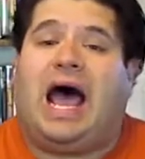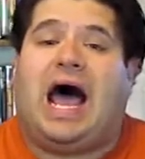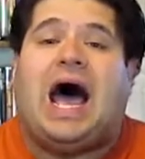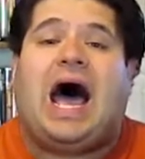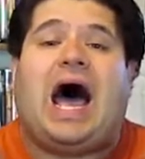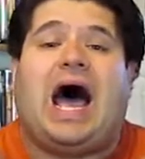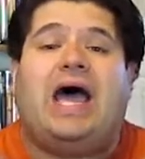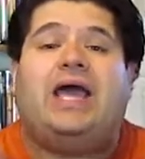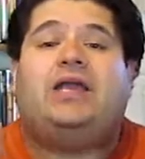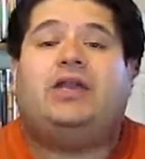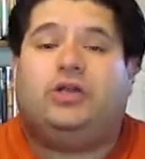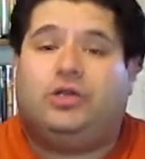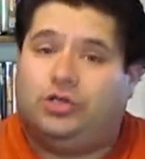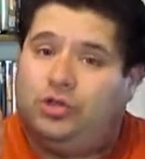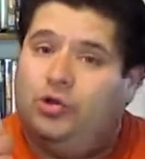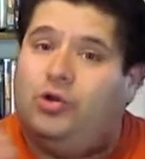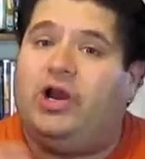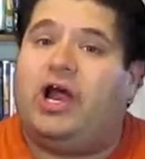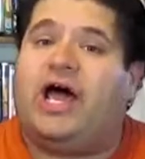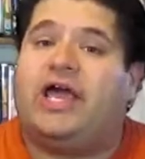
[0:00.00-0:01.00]
I
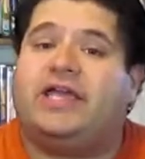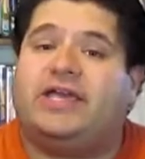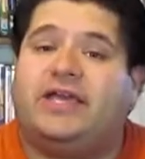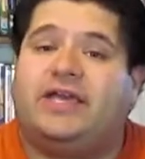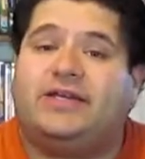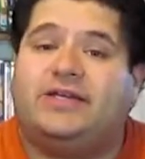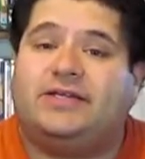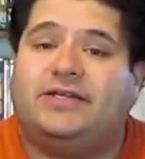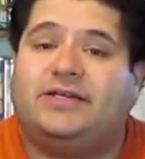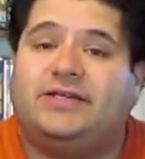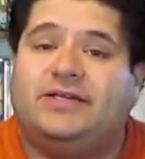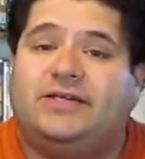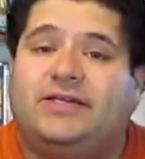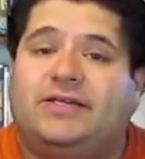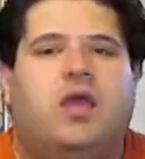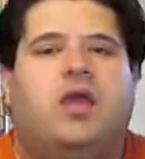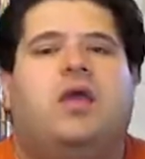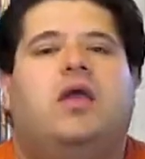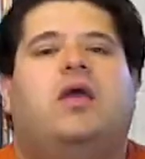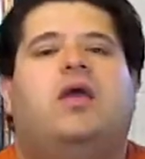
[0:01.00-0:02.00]
do like it.
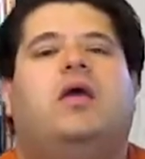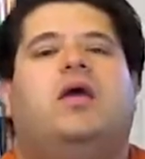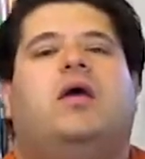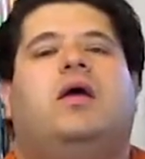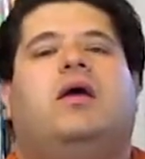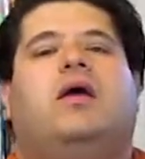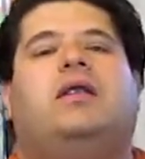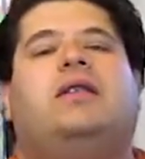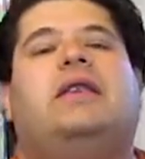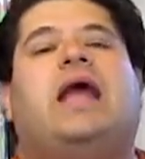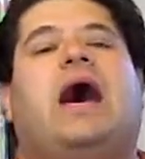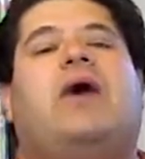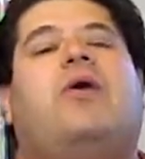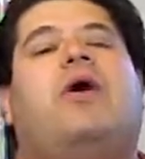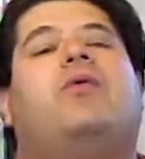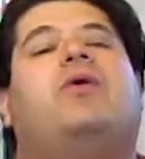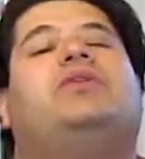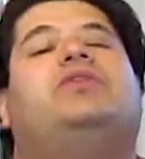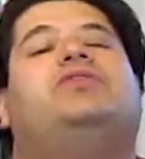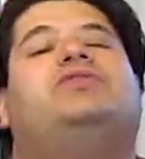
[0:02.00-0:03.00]
Now
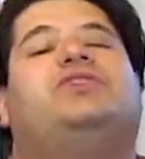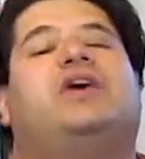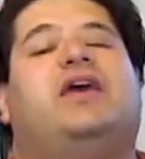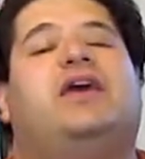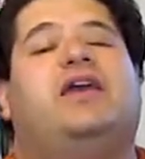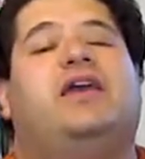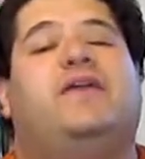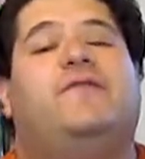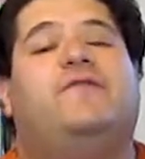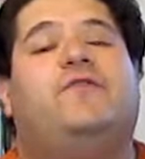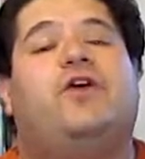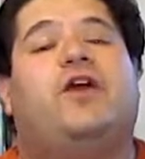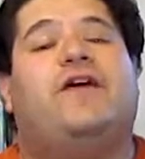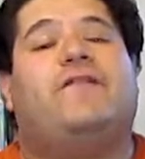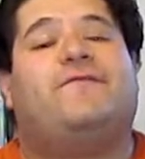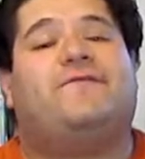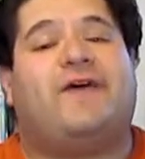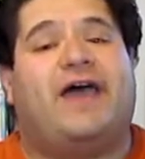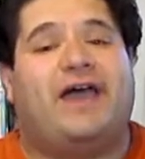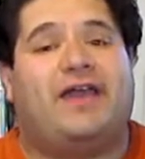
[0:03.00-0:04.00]
I want to say, if you're a
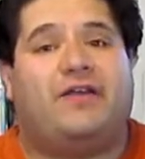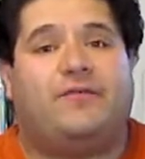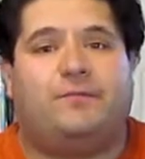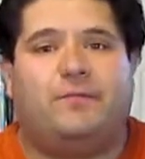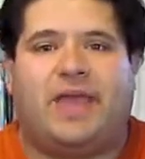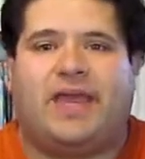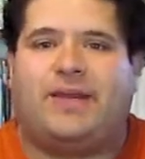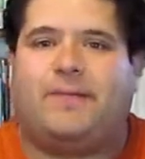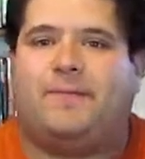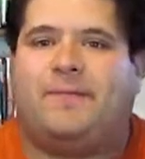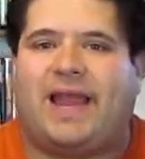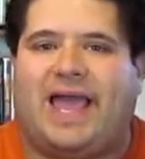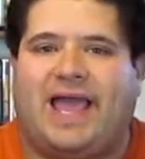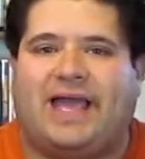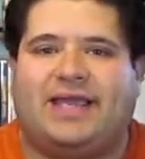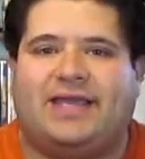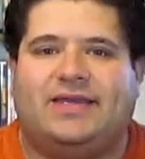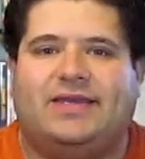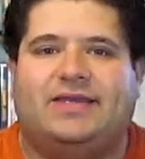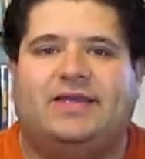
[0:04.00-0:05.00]
fan of Men in
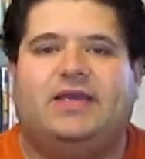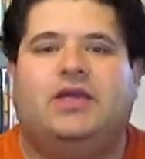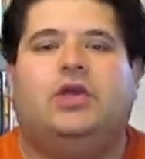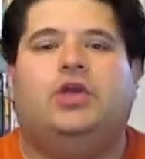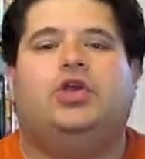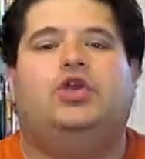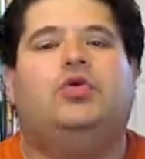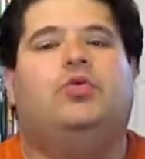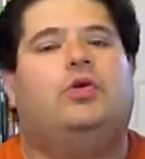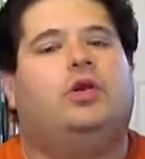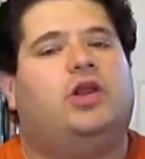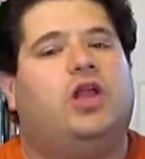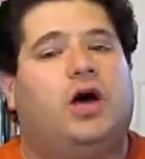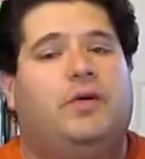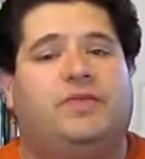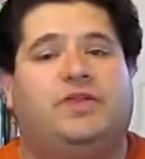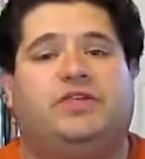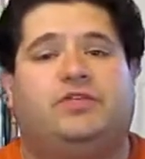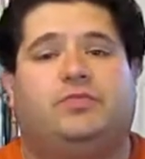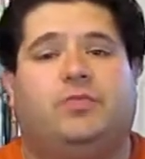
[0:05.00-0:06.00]
Black, you will
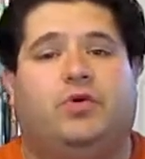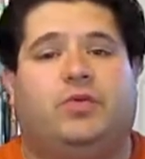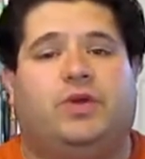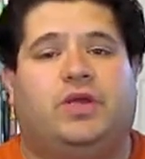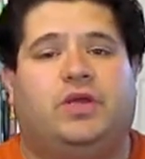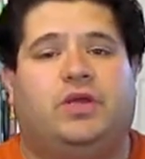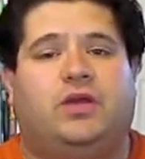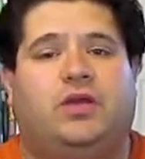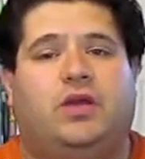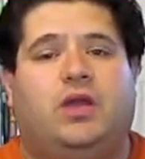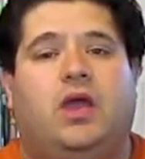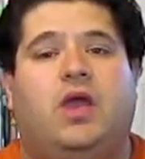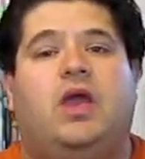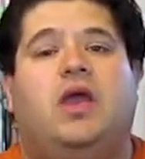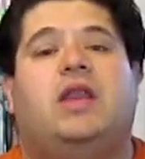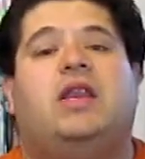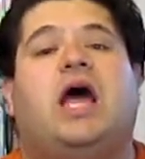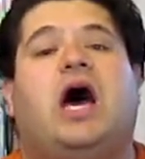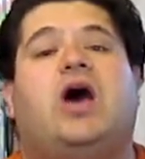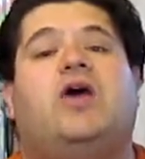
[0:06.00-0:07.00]
love this movie.
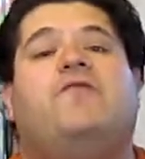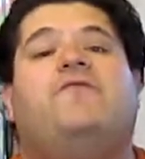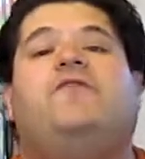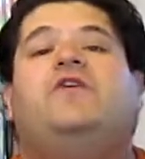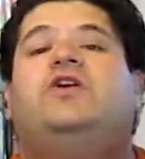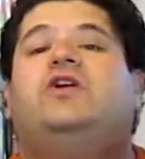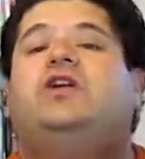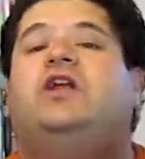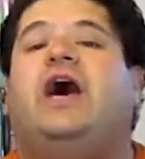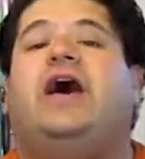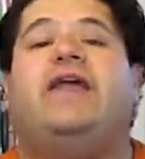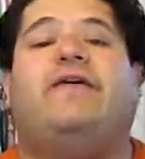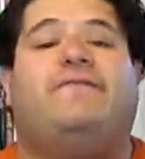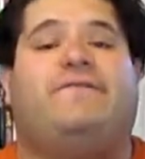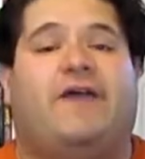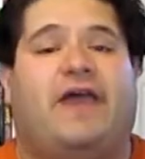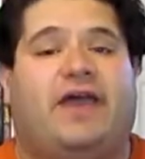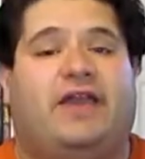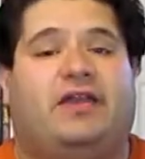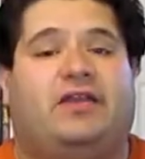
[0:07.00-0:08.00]
Now if you're not a
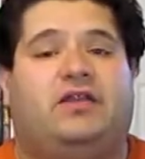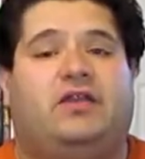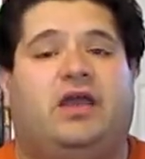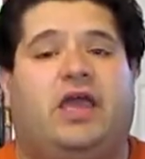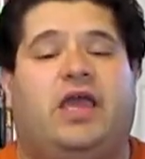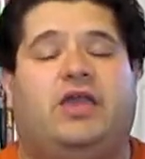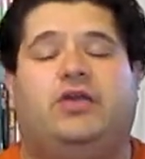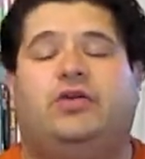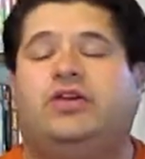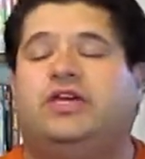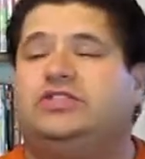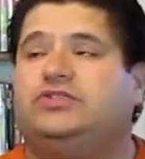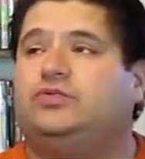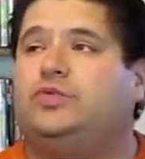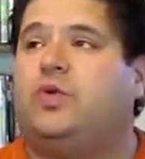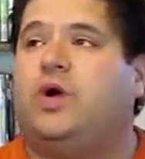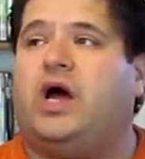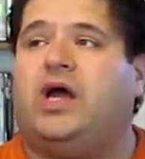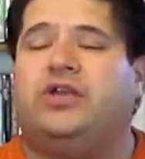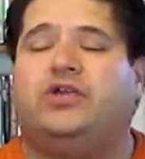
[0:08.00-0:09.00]
fan, and you're just
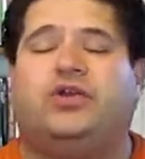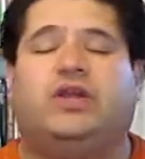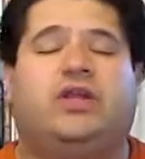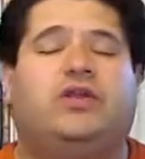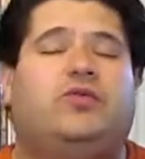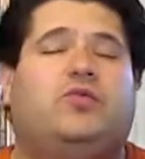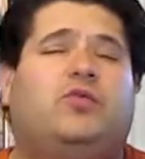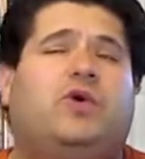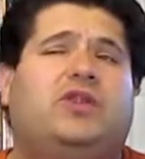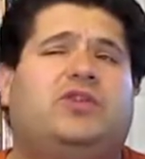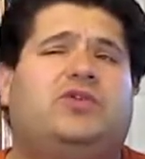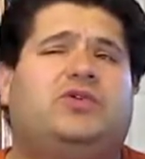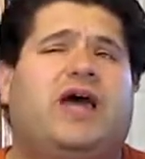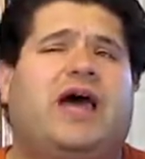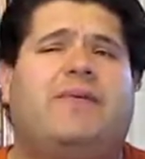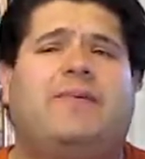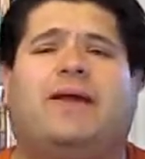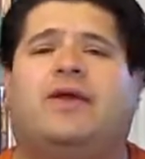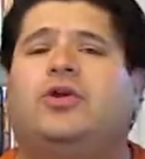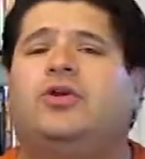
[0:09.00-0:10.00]
wondering what to
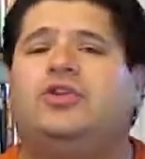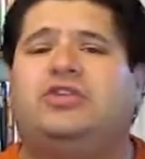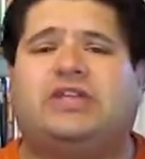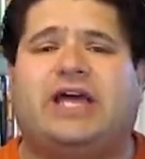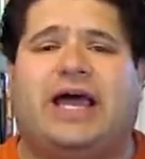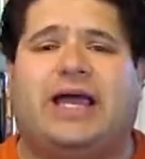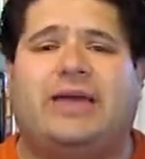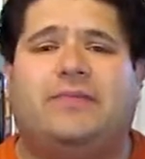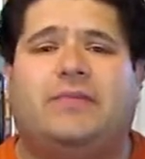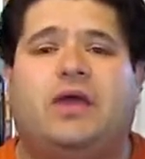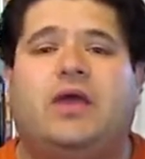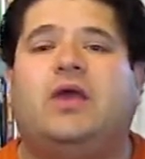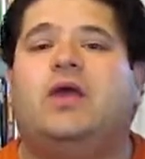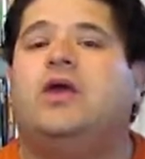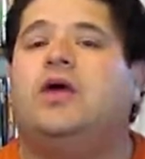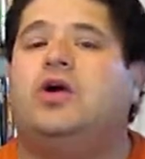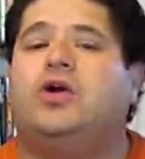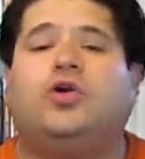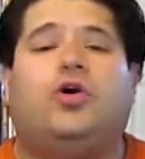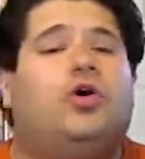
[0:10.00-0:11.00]
have a good time,
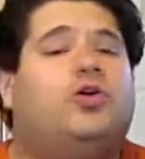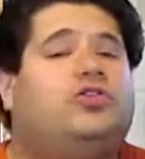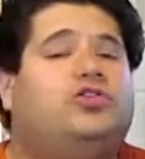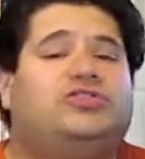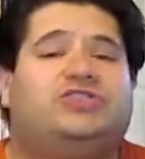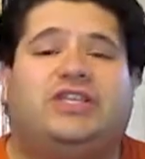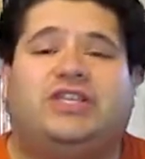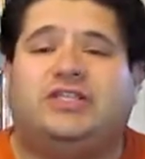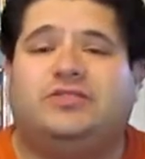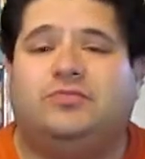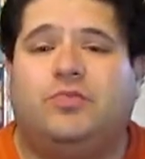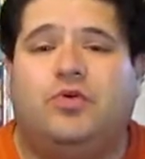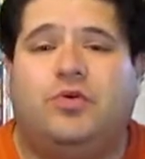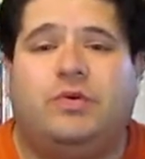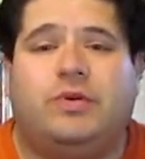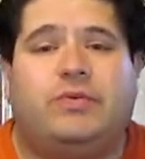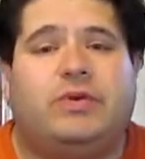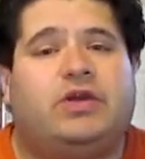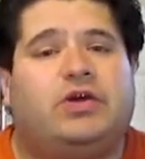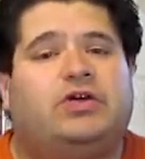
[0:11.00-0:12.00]
go to see this
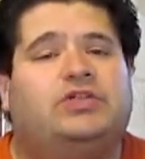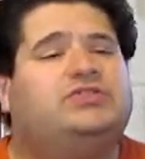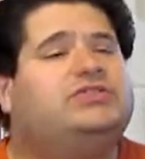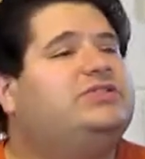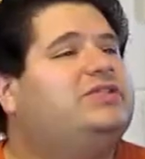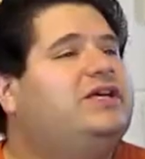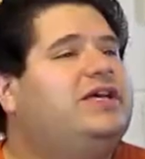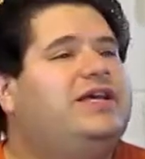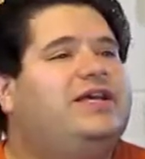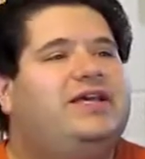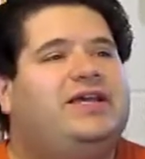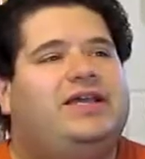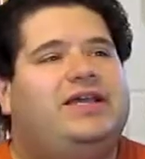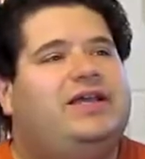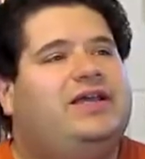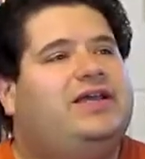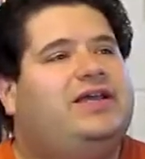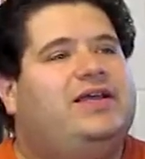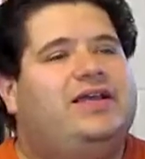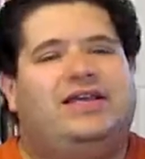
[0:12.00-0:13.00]
movie because
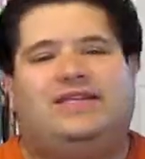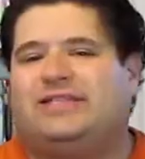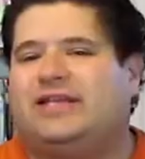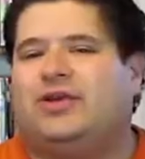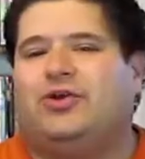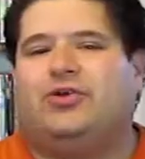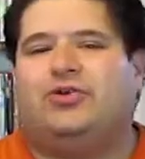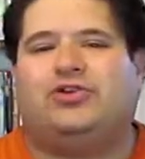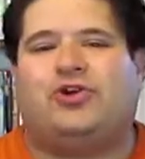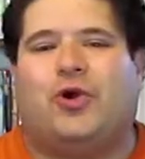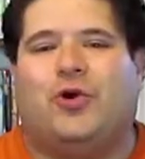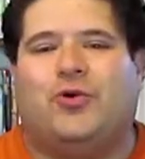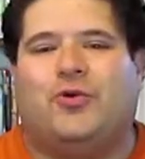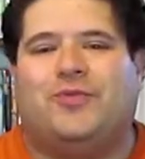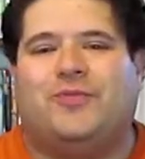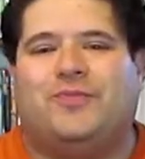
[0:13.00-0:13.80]
it's a good show.